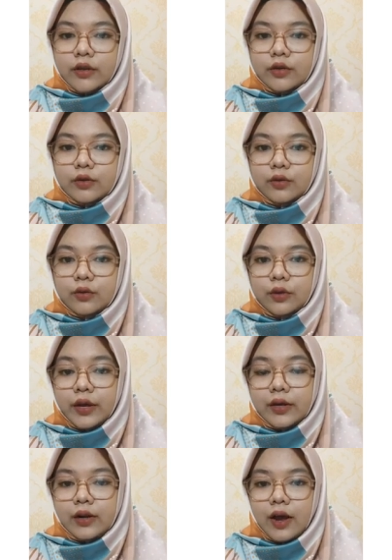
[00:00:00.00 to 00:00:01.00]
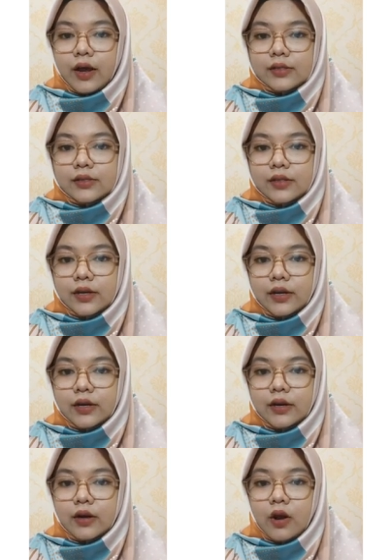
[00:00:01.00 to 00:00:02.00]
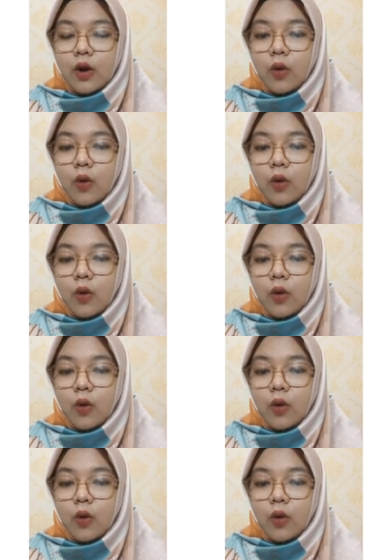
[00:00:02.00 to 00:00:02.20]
you can ask there